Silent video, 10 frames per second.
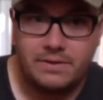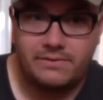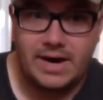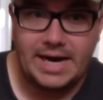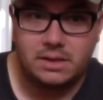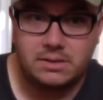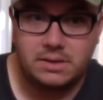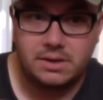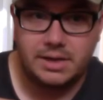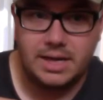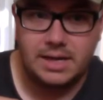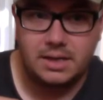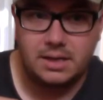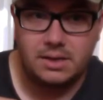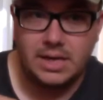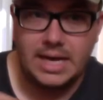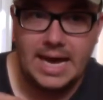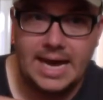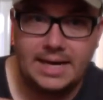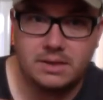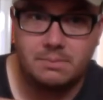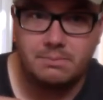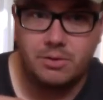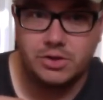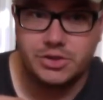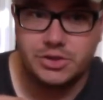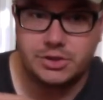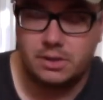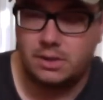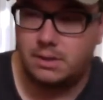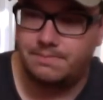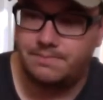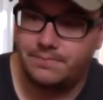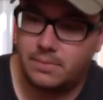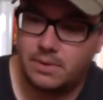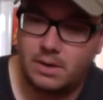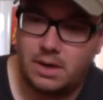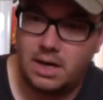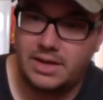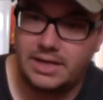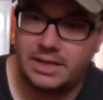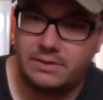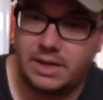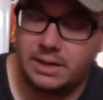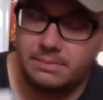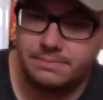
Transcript: The vinyl is hard to get. They had it on merch on that evening,